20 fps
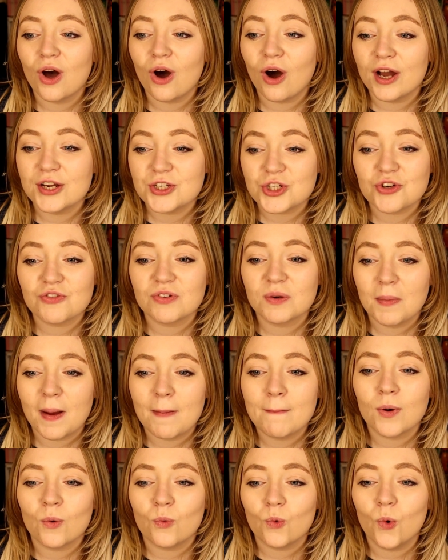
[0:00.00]
I do
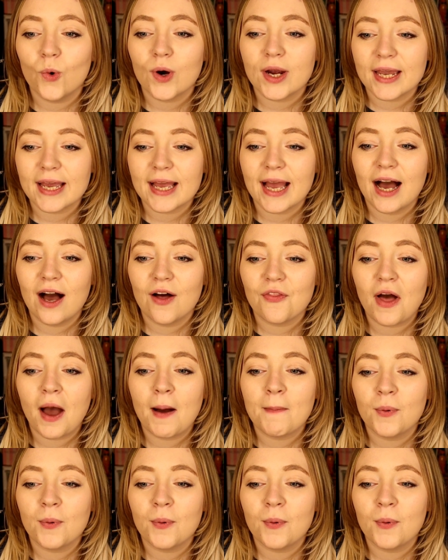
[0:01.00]
remember walking out of that